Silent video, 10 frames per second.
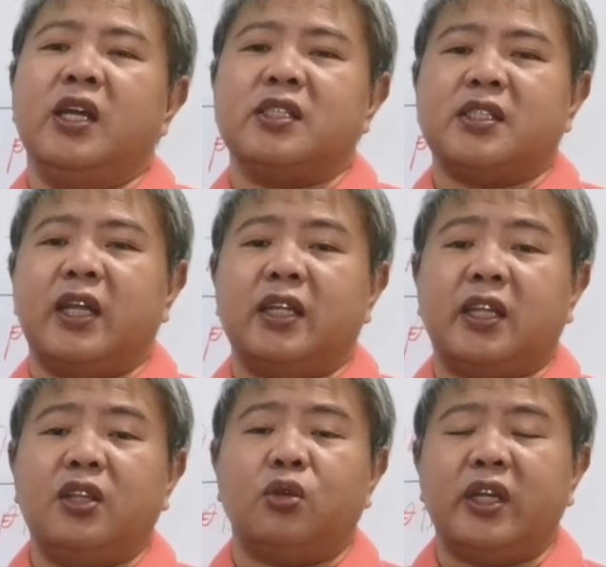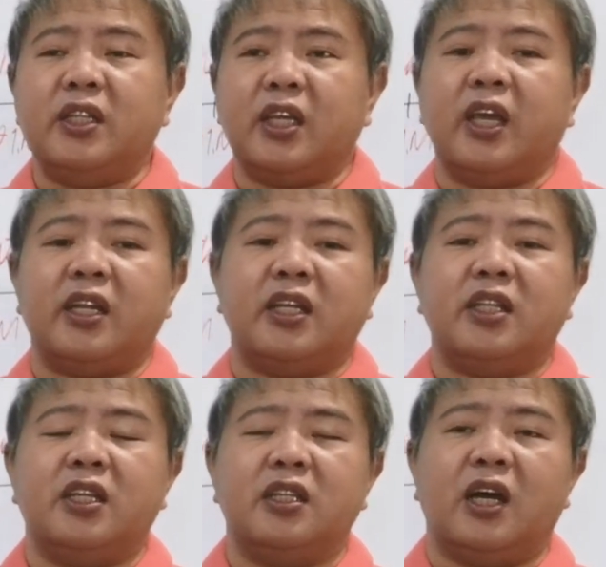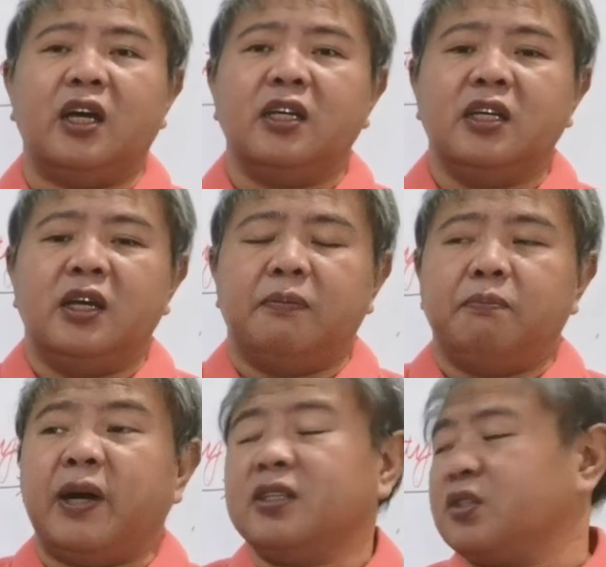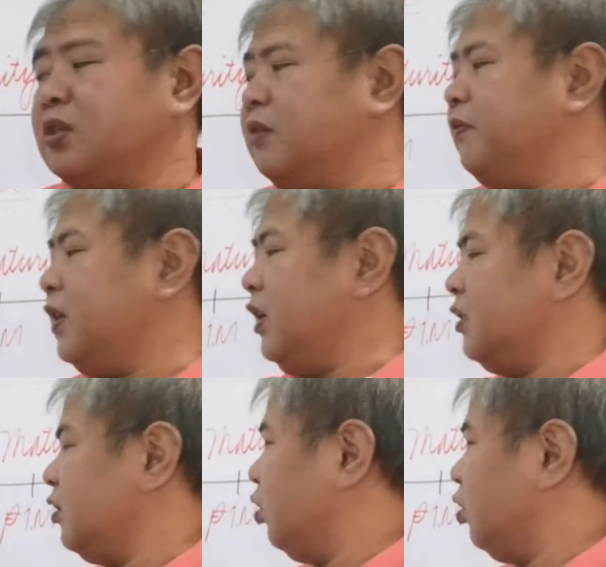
stated or indicated in the bond certificate.